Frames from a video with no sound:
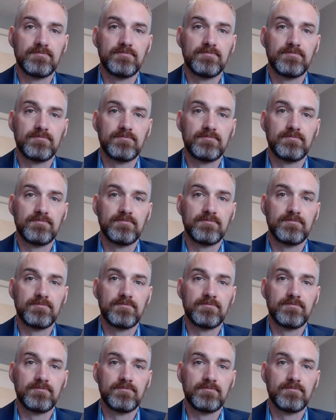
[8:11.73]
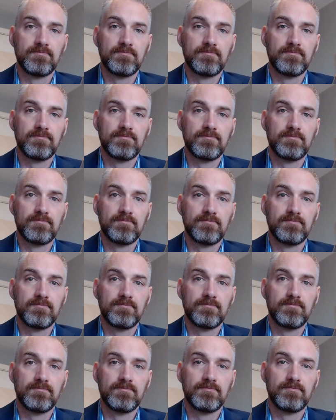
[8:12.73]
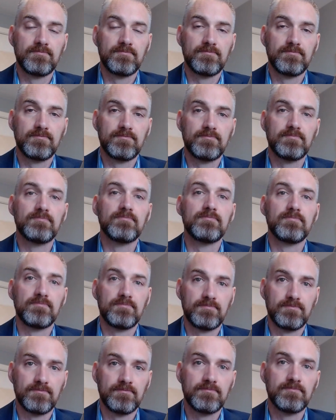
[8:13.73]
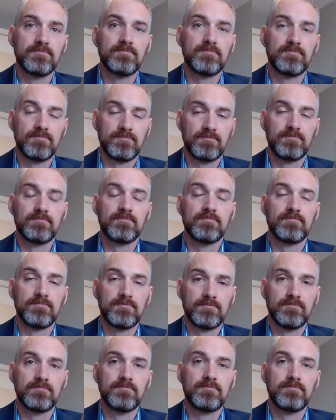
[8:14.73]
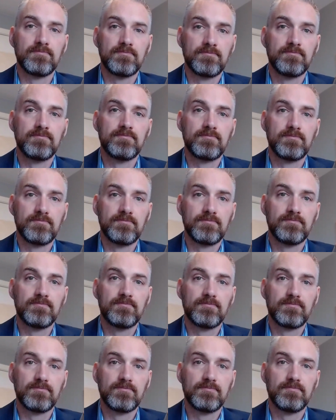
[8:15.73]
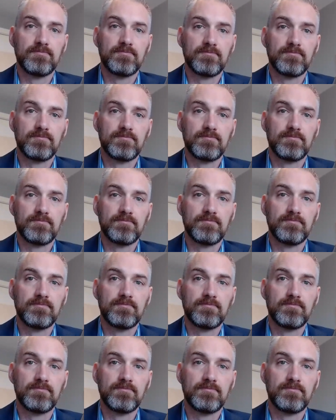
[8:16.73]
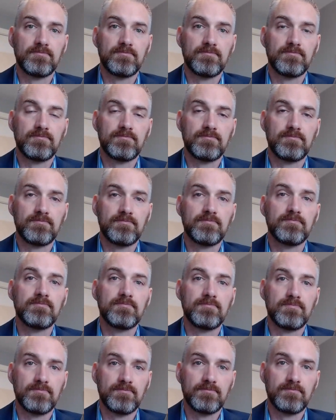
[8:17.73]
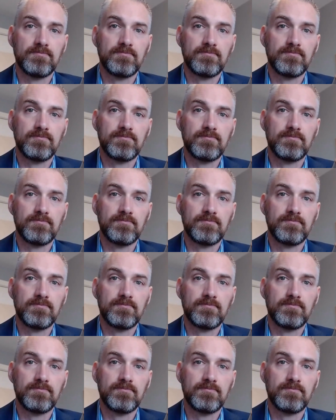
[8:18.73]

No words are spoken by the person on screen.